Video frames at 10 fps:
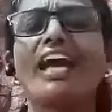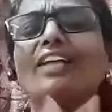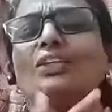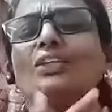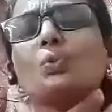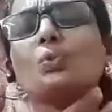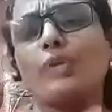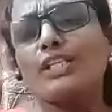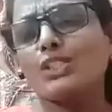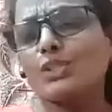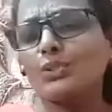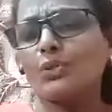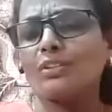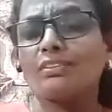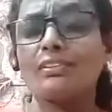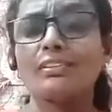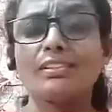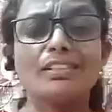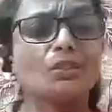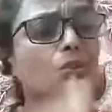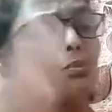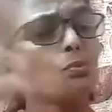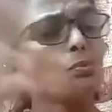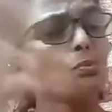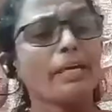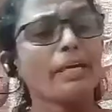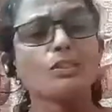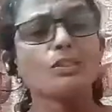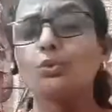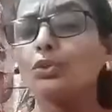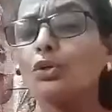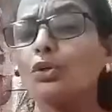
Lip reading: and you quench your thirst, you make use of